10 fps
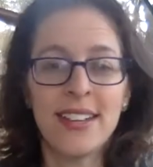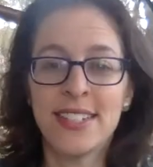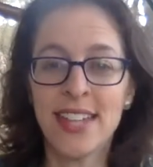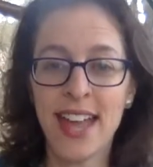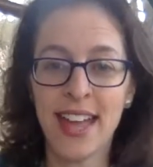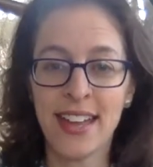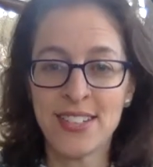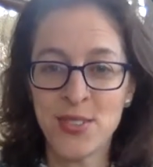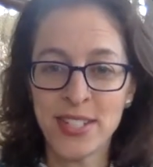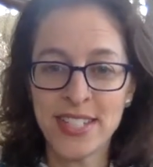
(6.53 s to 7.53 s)
Today,
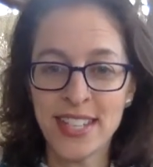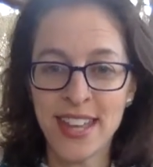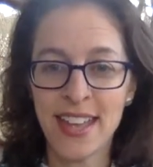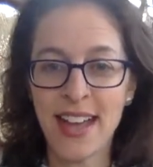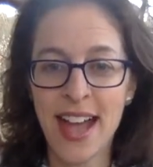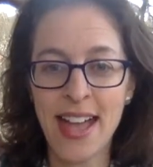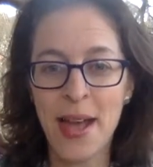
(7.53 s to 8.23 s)
as you can see, I